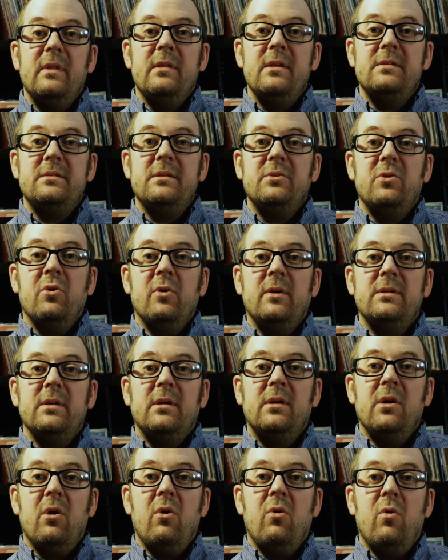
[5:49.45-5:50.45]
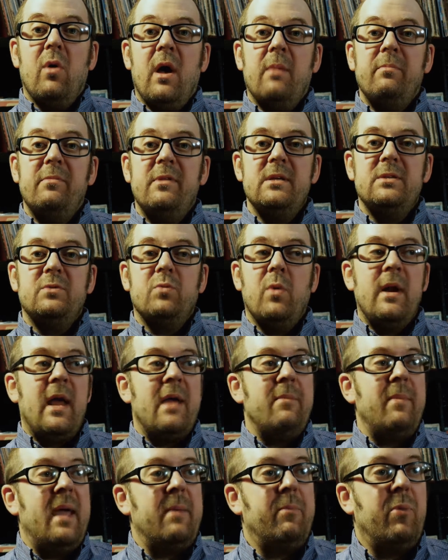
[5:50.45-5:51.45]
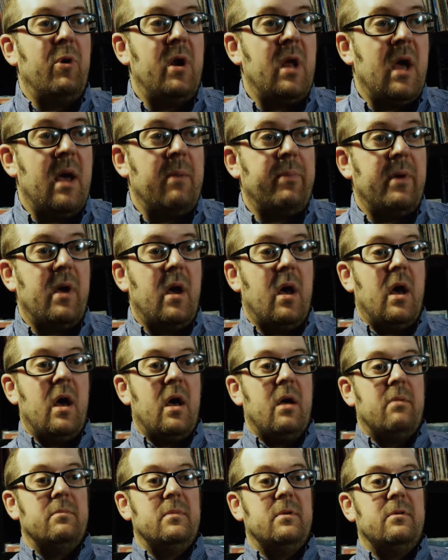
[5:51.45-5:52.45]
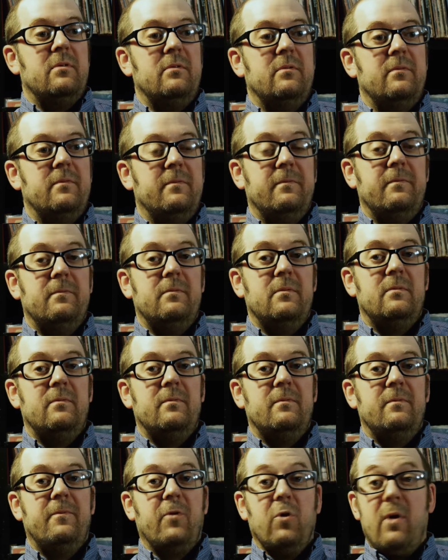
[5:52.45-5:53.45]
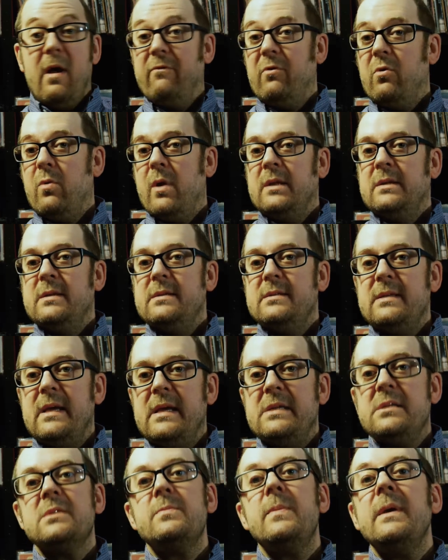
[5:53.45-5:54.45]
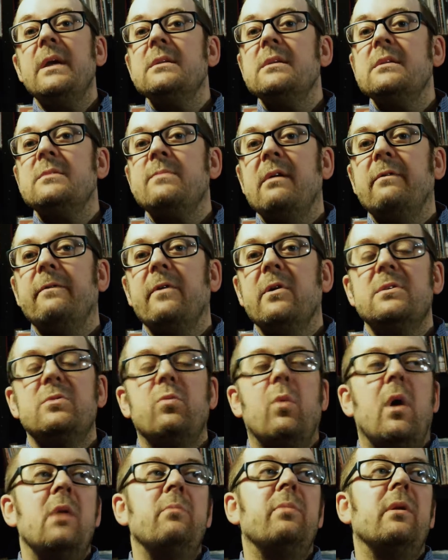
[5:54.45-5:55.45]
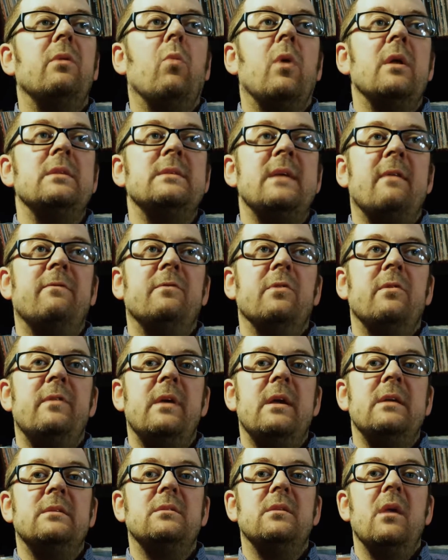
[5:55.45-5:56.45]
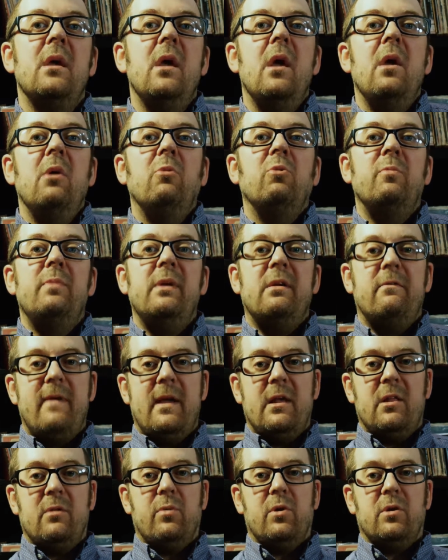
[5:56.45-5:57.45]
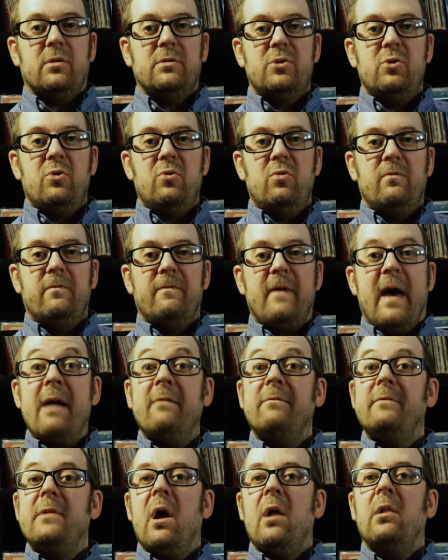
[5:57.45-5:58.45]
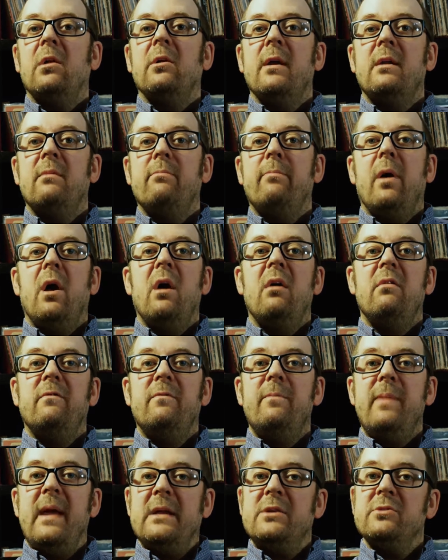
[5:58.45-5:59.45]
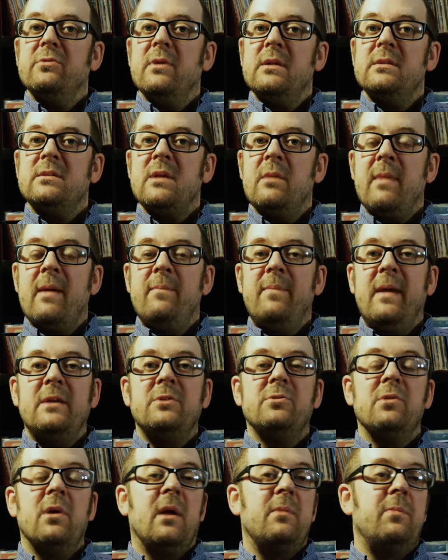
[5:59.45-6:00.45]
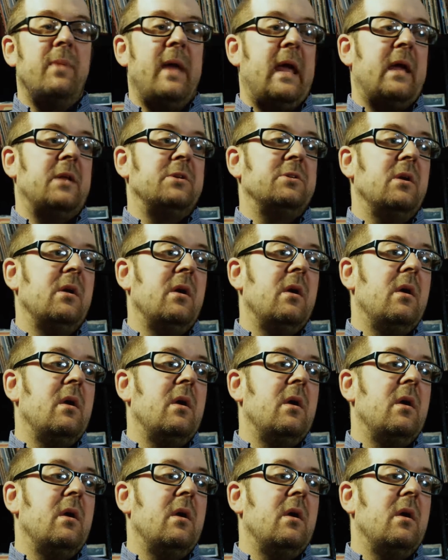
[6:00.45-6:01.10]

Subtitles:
This is going to go up. This one I may put up for everyone to see just because it's my first one, but ones after this will be available to $5 and above patrons on my Patreon page.